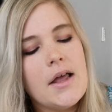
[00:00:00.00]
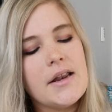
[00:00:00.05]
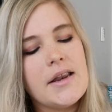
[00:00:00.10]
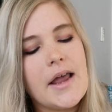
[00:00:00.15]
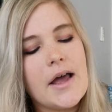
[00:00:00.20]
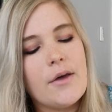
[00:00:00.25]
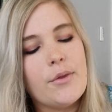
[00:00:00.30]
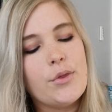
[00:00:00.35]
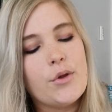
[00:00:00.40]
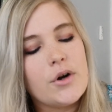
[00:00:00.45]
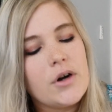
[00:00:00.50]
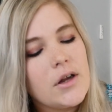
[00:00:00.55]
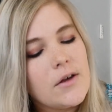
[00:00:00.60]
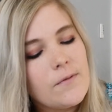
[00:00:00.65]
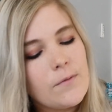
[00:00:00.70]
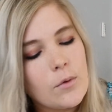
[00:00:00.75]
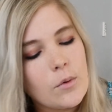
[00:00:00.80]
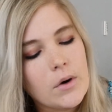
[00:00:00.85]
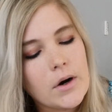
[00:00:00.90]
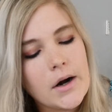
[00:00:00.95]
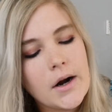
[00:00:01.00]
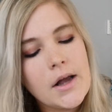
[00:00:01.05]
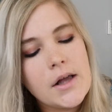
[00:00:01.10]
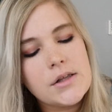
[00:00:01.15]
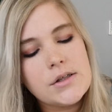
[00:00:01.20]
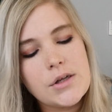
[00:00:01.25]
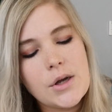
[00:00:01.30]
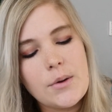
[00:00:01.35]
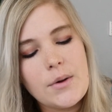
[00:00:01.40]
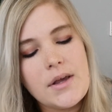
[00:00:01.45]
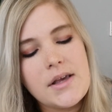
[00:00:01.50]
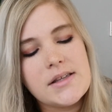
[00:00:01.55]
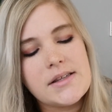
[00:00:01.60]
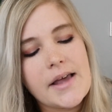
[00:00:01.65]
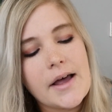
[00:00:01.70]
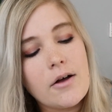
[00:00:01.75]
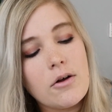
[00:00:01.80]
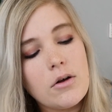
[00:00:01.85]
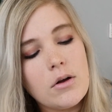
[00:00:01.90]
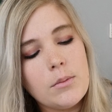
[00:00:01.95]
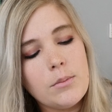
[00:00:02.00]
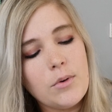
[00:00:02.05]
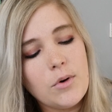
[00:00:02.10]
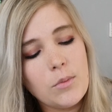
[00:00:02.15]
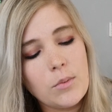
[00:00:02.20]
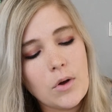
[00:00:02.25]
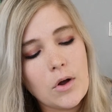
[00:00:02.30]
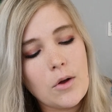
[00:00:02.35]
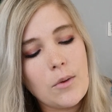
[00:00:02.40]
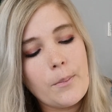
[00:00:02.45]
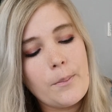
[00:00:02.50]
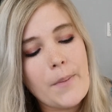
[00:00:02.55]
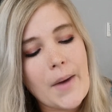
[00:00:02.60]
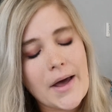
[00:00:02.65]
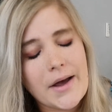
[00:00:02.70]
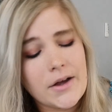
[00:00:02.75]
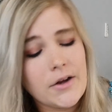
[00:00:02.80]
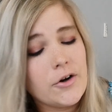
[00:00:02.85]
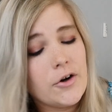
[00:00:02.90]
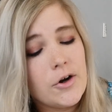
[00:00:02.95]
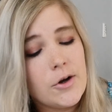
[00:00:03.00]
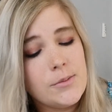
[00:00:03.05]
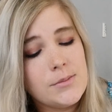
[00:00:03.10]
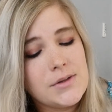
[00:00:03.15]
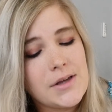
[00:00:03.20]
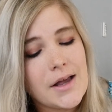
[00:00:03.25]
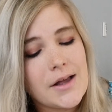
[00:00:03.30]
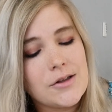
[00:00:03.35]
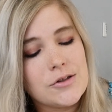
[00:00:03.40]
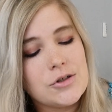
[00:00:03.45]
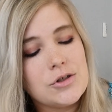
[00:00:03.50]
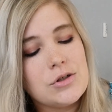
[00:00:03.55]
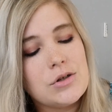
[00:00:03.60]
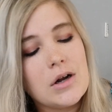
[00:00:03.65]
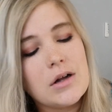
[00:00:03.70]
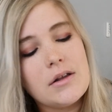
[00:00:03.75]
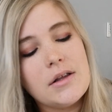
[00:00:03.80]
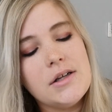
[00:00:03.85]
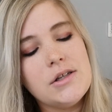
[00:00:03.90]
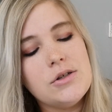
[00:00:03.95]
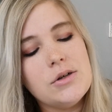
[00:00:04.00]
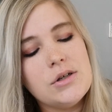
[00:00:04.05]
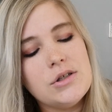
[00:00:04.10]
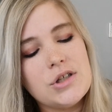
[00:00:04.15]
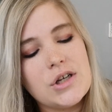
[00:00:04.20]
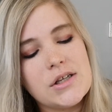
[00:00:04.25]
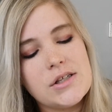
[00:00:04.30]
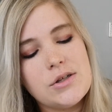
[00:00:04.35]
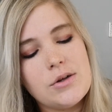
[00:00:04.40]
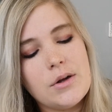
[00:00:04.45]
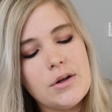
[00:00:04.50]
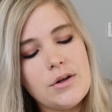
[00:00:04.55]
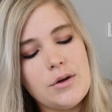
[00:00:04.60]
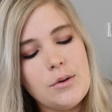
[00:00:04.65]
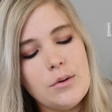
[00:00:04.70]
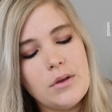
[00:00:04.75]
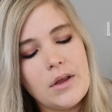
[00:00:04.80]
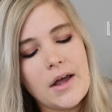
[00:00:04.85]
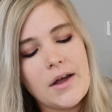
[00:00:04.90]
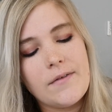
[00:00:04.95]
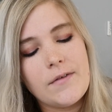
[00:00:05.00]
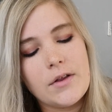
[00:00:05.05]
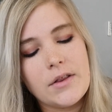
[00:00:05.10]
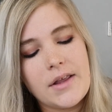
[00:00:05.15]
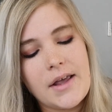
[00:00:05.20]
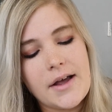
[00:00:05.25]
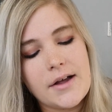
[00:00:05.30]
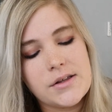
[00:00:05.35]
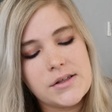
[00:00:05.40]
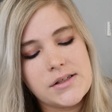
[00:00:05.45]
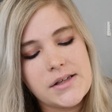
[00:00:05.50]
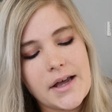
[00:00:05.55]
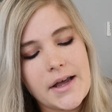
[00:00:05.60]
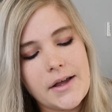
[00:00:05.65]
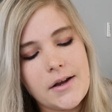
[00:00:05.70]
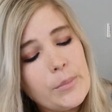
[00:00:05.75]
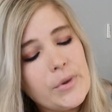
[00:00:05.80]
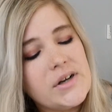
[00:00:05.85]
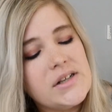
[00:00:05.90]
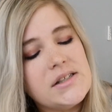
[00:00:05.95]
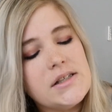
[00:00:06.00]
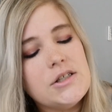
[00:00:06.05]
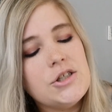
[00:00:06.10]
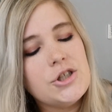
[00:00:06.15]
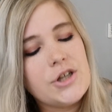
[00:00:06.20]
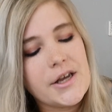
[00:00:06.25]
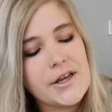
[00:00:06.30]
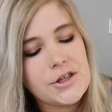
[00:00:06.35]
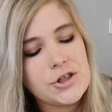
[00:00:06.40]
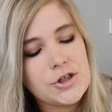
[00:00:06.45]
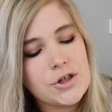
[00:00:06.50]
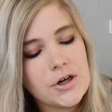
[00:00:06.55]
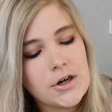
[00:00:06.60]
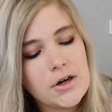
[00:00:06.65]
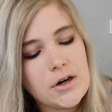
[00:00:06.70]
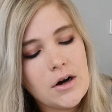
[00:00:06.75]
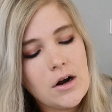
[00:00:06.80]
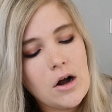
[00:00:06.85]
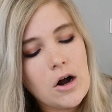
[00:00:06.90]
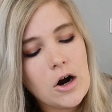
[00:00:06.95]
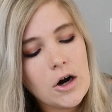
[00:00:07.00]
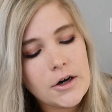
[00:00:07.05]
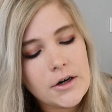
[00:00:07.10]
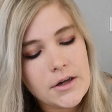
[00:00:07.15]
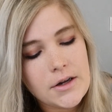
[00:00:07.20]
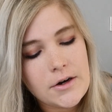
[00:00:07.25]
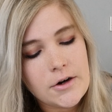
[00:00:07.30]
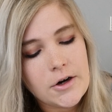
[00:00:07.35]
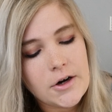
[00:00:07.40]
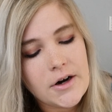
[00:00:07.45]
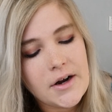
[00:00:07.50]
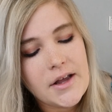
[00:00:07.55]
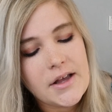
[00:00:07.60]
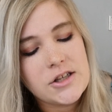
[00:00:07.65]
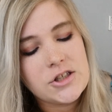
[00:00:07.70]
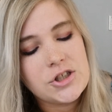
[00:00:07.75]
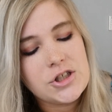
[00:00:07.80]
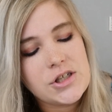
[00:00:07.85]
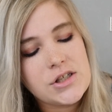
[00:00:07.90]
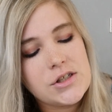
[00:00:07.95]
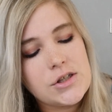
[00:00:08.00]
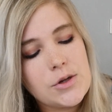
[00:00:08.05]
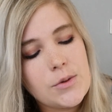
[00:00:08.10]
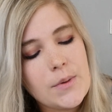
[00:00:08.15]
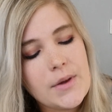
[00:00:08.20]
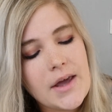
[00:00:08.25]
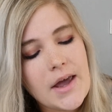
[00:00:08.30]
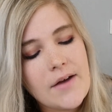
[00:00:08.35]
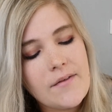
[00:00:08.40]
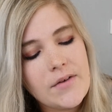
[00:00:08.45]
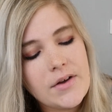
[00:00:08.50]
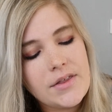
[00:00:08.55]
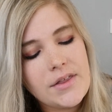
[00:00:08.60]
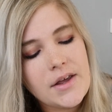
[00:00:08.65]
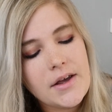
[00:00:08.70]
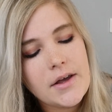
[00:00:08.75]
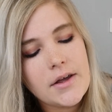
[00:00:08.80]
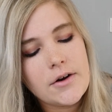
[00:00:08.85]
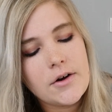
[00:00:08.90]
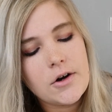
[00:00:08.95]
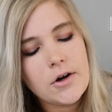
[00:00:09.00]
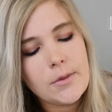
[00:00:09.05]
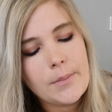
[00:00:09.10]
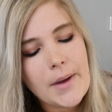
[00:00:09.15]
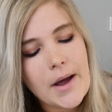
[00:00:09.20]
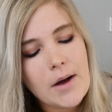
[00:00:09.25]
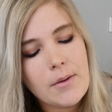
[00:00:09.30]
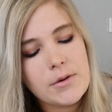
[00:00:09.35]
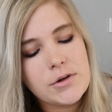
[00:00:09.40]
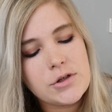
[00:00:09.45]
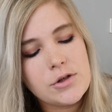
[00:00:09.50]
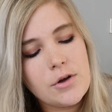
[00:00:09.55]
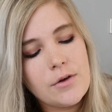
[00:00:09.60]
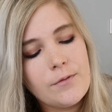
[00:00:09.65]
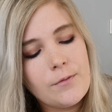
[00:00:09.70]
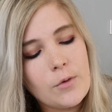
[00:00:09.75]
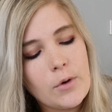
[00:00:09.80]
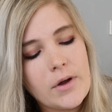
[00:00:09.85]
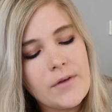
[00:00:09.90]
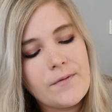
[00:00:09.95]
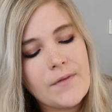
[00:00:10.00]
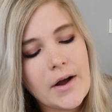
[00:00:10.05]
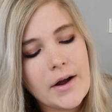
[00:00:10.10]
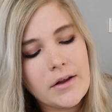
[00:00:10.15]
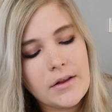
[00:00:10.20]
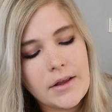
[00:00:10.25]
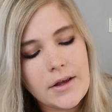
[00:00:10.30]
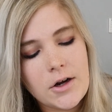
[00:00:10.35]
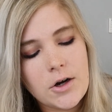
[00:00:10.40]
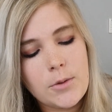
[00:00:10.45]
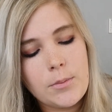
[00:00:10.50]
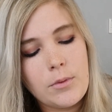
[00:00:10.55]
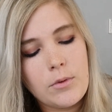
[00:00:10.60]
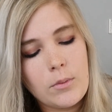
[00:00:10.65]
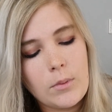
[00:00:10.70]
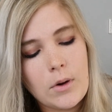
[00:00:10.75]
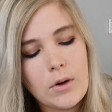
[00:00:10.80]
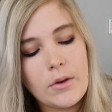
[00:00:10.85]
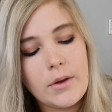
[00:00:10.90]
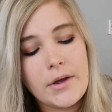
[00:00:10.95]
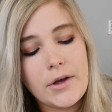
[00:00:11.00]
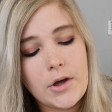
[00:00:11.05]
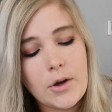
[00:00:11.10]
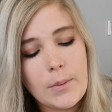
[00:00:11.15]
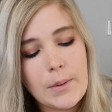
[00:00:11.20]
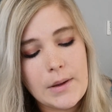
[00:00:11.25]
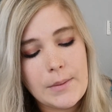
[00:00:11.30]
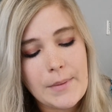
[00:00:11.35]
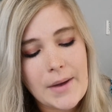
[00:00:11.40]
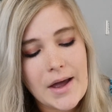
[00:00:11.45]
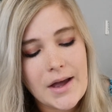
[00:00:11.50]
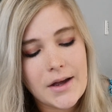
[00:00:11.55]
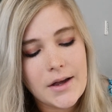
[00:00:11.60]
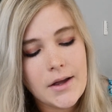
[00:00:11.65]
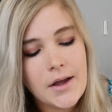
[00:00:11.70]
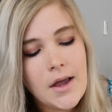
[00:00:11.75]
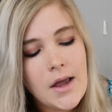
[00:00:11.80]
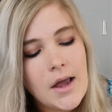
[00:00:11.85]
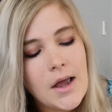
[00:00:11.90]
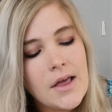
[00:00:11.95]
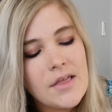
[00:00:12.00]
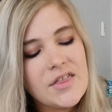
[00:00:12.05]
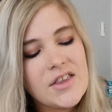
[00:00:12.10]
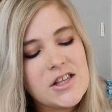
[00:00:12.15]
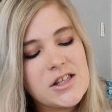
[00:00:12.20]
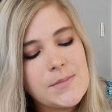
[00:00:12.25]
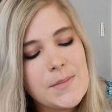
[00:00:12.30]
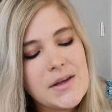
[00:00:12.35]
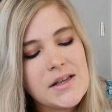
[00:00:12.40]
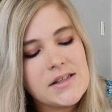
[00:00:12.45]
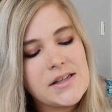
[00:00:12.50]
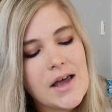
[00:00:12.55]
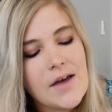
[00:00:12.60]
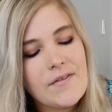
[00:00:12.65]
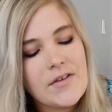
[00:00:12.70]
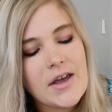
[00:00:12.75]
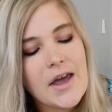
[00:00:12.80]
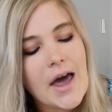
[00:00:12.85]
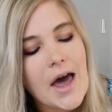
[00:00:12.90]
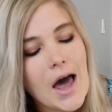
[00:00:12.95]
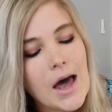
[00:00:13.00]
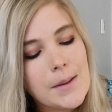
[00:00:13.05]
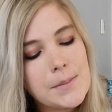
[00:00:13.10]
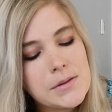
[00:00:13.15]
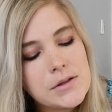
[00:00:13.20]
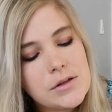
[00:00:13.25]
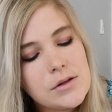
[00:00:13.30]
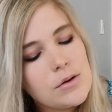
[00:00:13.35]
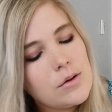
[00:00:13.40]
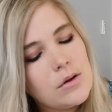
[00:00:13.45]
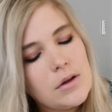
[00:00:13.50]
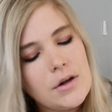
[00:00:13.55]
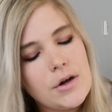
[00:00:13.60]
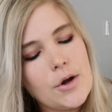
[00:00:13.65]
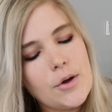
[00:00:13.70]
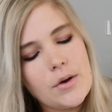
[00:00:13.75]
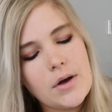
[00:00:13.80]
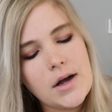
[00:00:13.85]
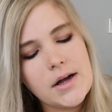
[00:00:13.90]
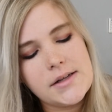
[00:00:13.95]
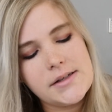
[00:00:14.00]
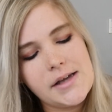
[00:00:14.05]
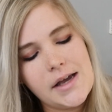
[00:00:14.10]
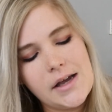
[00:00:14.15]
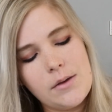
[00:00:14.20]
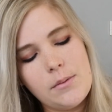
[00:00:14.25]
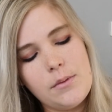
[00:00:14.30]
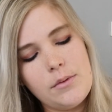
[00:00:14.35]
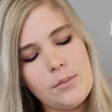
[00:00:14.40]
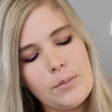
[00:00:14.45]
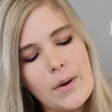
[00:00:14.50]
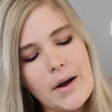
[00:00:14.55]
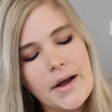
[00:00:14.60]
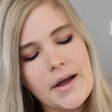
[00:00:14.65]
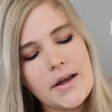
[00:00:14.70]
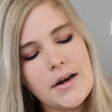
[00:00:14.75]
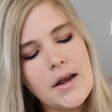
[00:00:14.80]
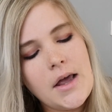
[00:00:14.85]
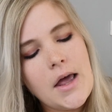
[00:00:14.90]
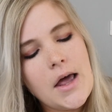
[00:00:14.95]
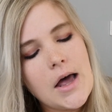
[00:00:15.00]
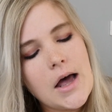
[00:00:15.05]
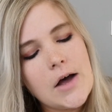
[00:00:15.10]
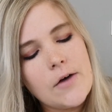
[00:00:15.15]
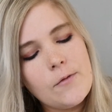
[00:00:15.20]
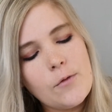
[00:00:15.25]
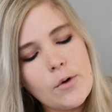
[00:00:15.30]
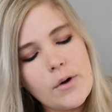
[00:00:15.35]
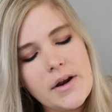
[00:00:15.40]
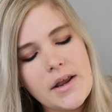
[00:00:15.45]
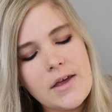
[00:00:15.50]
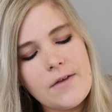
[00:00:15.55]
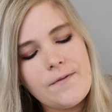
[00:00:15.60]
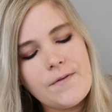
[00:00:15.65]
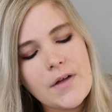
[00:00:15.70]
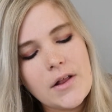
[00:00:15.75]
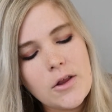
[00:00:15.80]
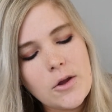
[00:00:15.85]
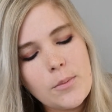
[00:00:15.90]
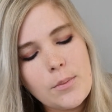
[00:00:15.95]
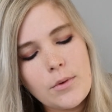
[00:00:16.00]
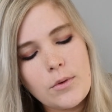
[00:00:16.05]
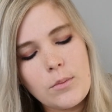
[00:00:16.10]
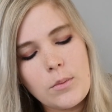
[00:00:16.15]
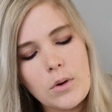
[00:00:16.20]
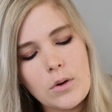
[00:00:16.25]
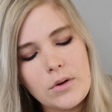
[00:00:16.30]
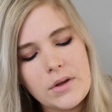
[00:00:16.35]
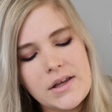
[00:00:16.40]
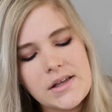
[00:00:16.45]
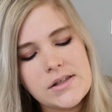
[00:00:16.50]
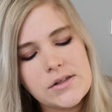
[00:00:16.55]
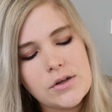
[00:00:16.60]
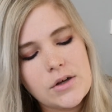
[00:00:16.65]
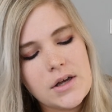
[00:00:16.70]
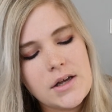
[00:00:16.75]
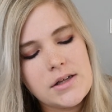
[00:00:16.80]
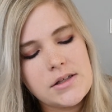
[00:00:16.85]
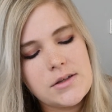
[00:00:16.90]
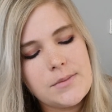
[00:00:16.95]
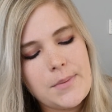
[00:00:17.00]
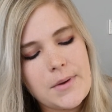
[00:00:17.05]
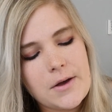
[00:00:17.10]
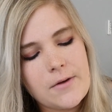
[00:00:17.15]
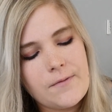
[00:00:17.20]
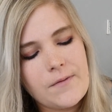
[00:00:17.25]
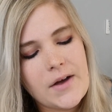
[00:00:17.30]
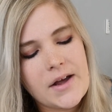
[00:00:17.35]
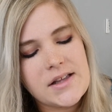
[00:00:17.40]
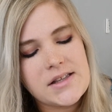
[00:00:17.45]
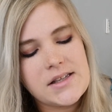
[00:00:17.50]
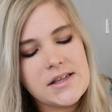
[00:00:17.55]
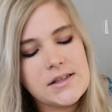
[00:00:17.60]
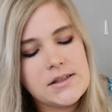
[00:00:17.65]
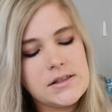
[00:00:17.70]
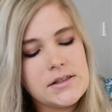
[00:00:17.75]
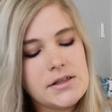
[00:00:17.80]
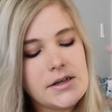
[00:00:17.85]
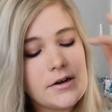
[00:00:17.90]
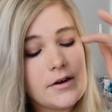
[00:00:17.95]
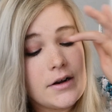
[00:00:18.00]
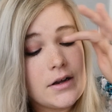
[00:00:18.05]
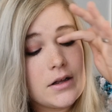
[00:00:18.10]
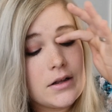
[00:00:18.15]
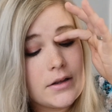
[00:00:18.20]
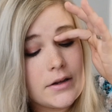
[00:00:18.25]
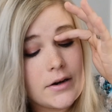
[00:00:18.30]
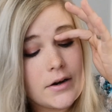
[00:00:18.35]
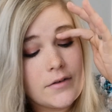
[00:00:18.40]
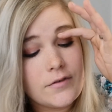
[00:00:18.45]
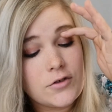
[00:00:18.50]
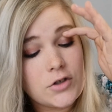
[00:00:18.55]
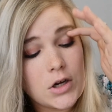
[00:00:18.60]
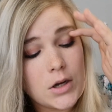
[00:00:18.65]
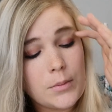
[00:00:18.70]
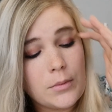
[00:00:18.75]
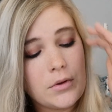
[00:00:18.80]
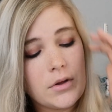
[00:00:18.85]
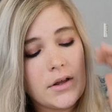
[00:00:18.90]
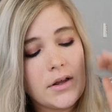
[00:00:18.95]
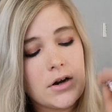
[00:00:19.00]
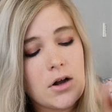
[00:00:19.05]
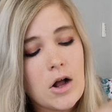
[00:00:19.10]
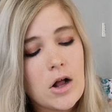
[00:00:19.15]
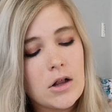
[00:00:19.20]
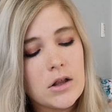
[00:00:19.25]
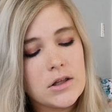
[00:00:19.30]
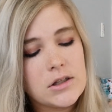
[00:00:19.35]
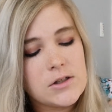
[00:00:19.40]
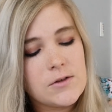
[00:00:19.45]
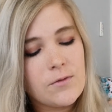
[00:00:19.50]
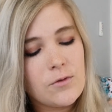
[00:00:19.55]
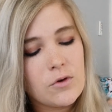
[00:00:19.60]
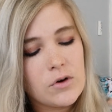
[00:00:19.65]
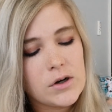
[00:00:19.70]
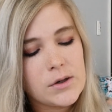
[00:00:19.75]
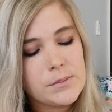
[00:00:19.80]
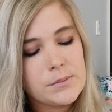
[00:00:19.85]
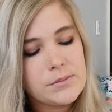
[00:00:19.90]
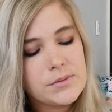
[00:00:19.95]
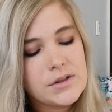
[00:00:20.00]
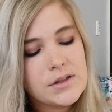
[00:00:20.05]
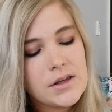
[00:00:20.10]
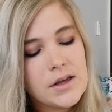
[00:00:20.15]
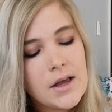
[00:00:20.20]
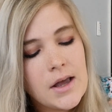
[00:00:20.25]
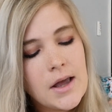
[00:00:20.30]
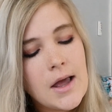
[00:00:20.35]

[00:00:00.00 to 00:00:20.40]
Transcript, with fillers: Now 34, Toni is out on parole back in her hometown, struggling to adjust to a new life on the outside. Prison changed her, hardened her, and she's doing everything in her power to avoid violating her parole and going back. This means having absolutely no contact with Ryan, avoiding fellow parolees looking to pick fights, and steering clear of trouble in all its forms.